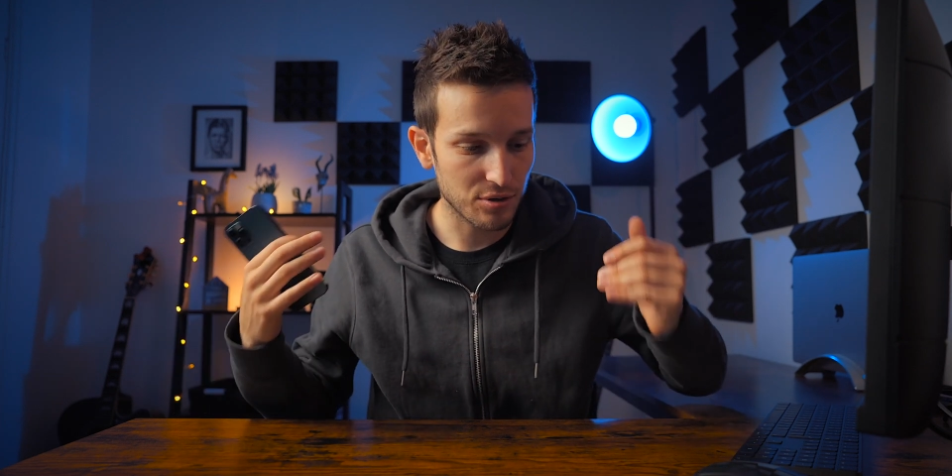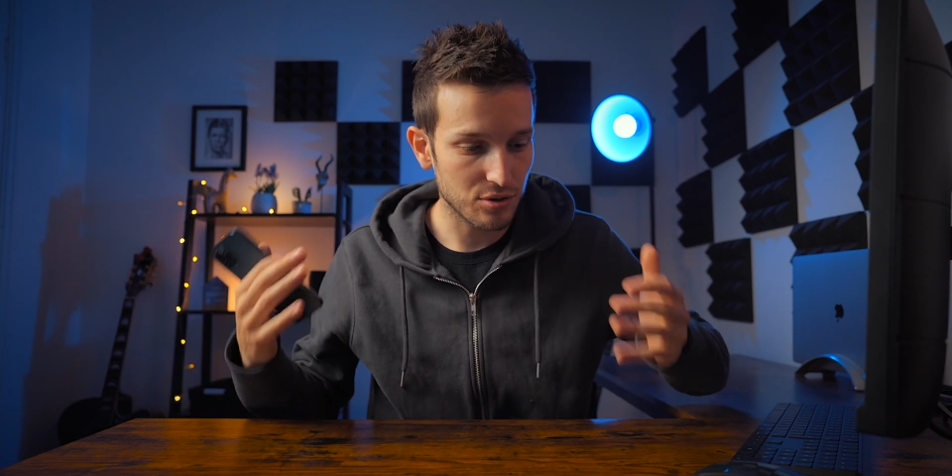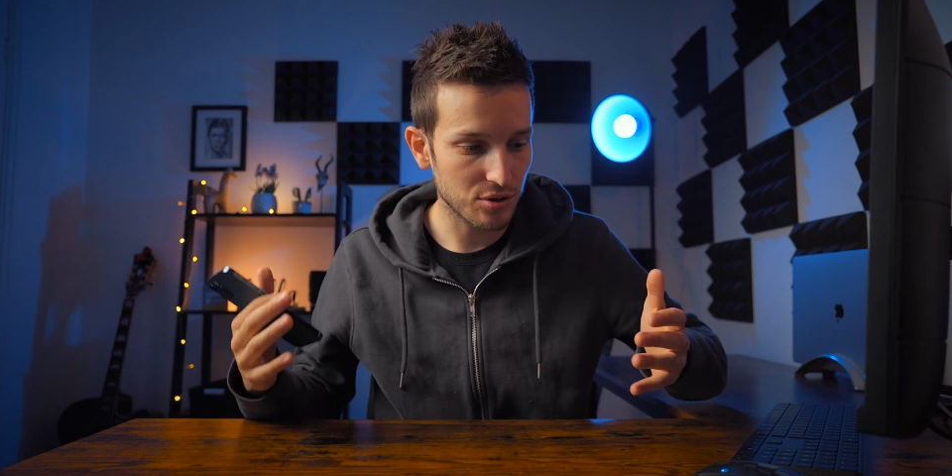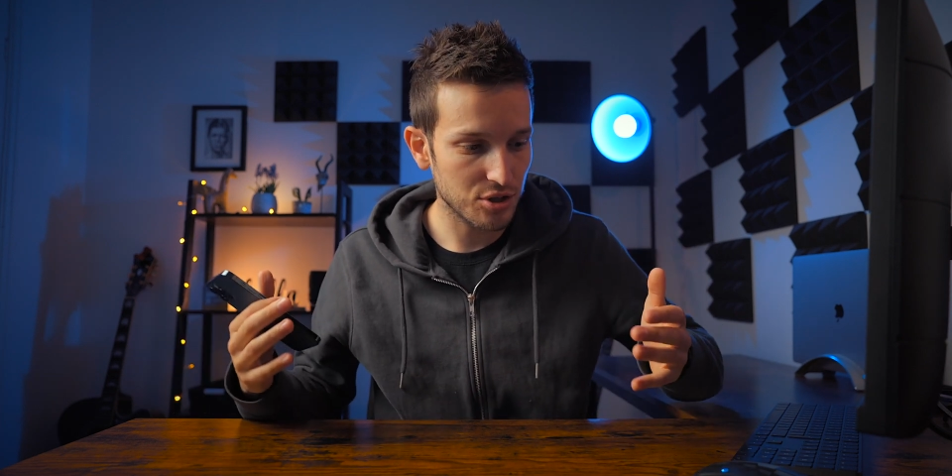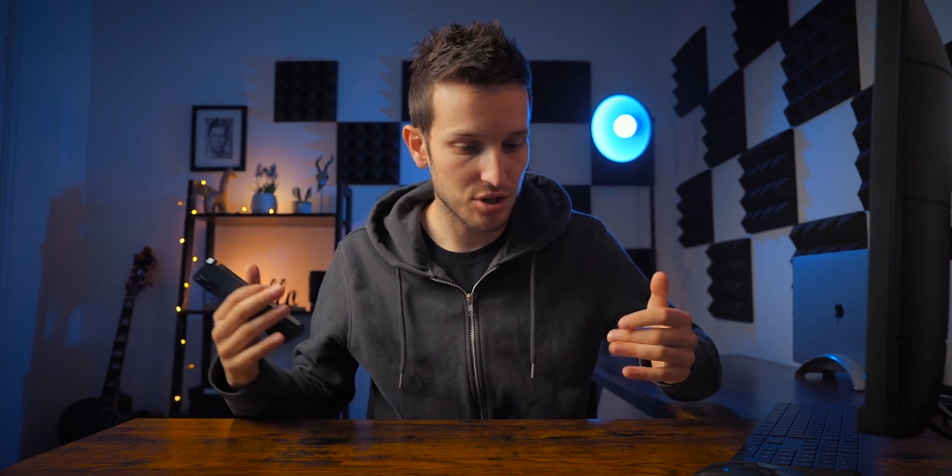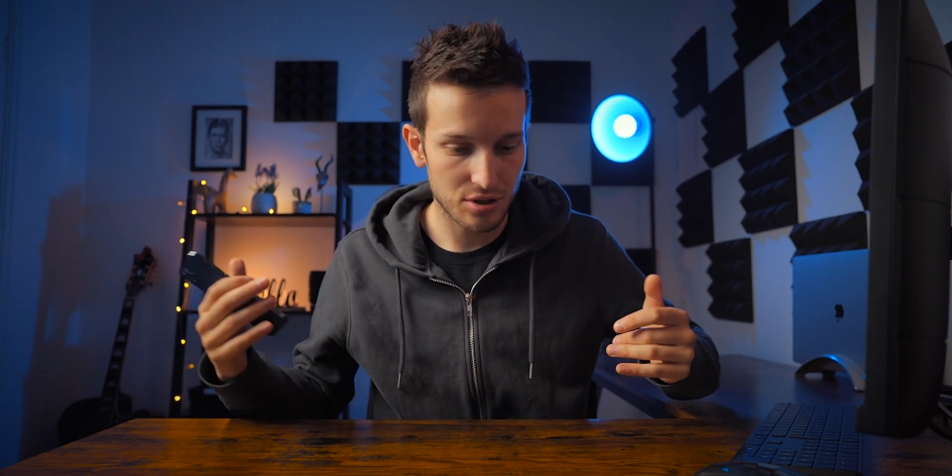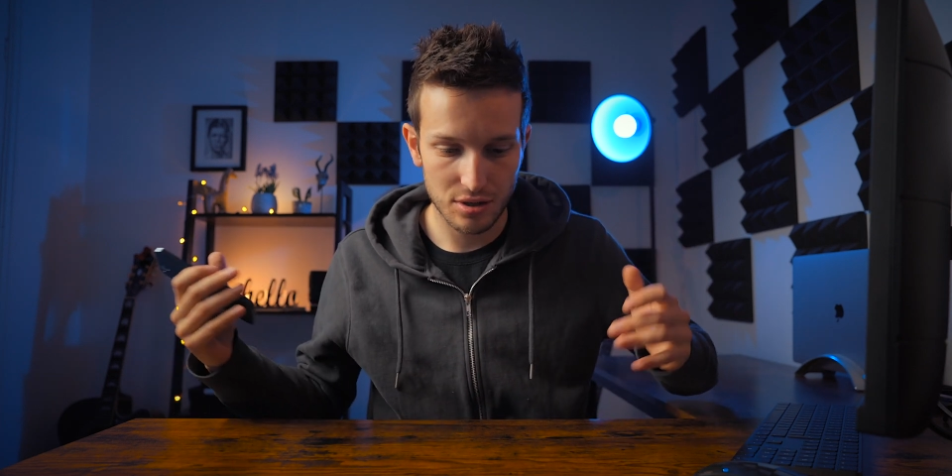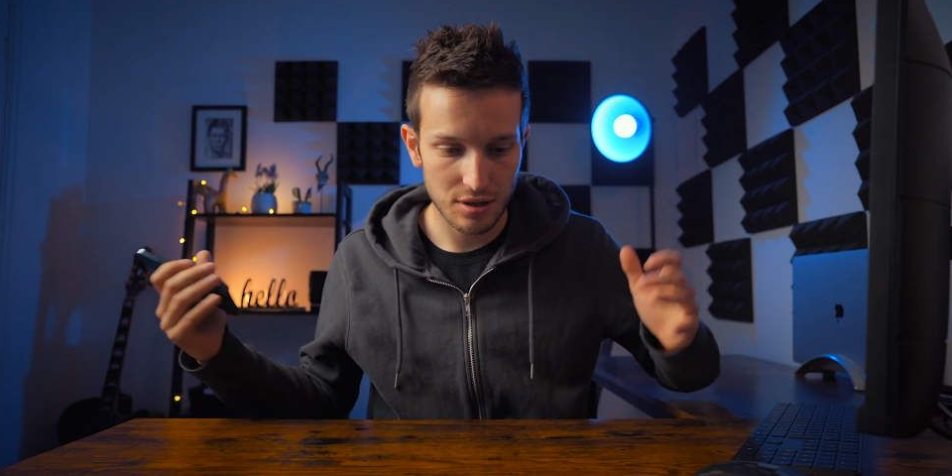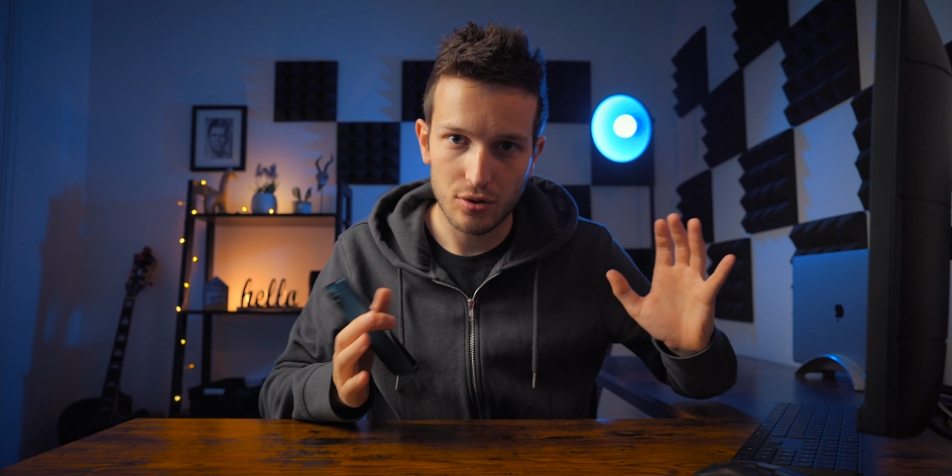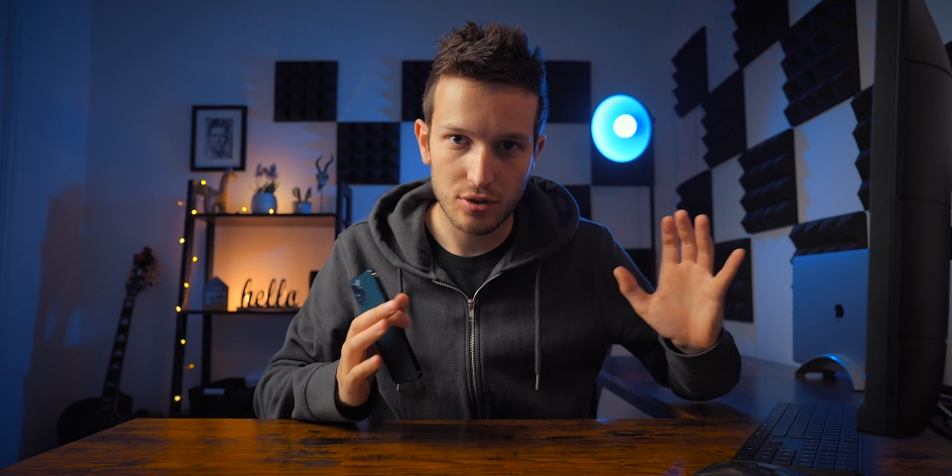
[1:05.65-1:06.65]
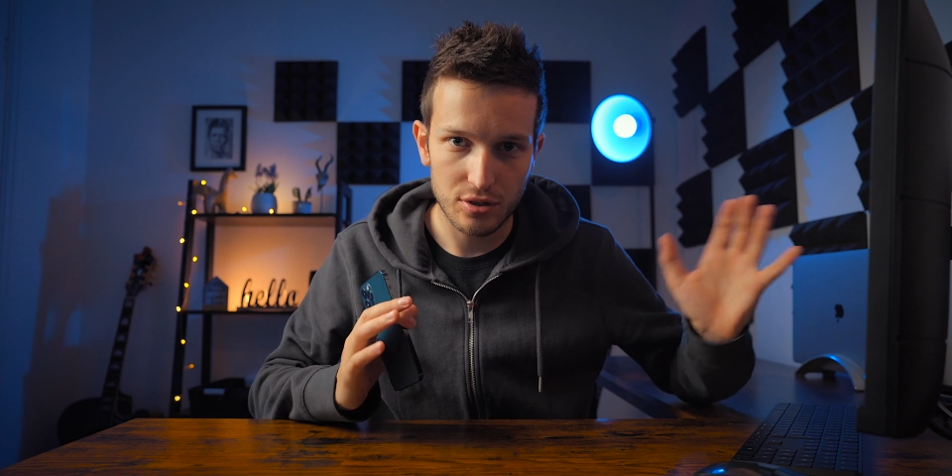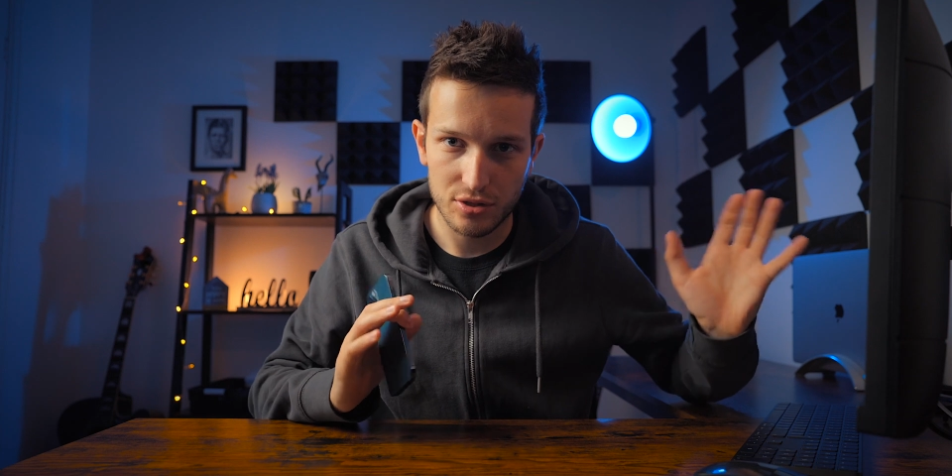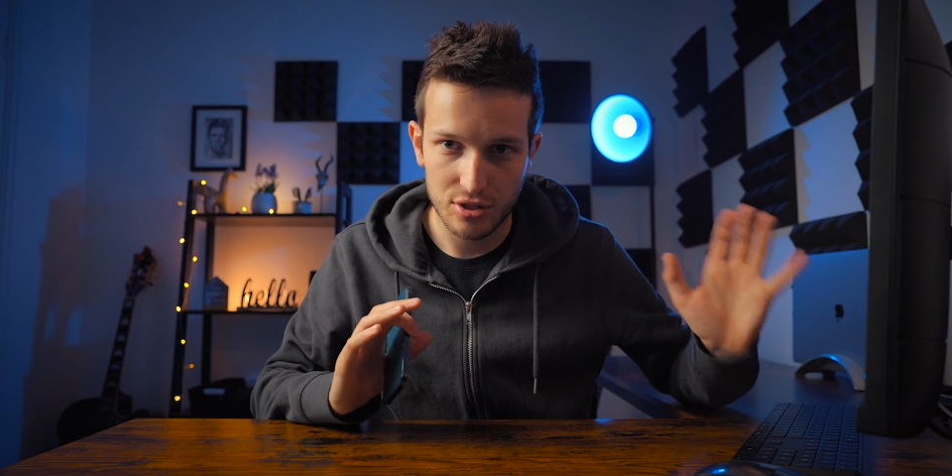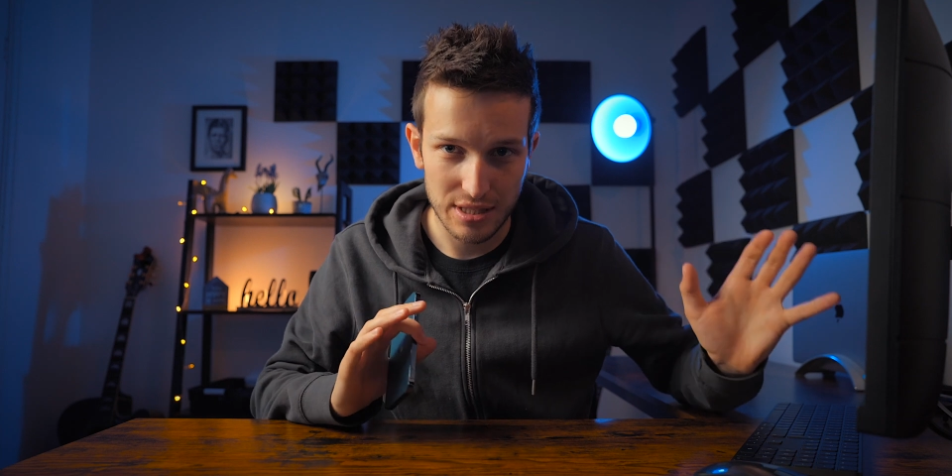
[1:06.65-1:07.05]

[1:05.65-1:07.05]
production, or your